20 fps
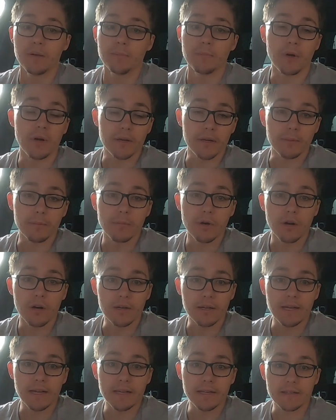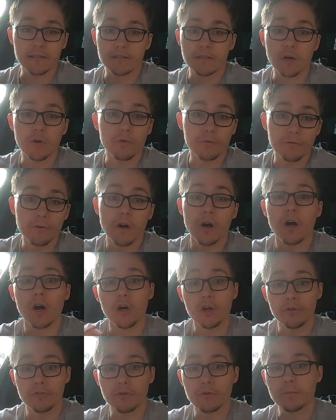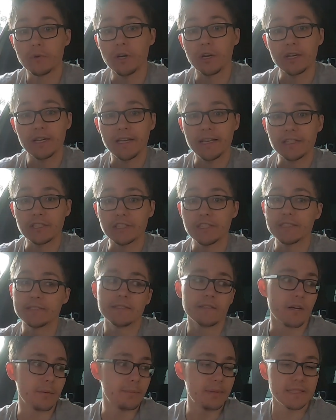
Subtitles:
buying a Mk8 Golf R over a Mk8 GTI,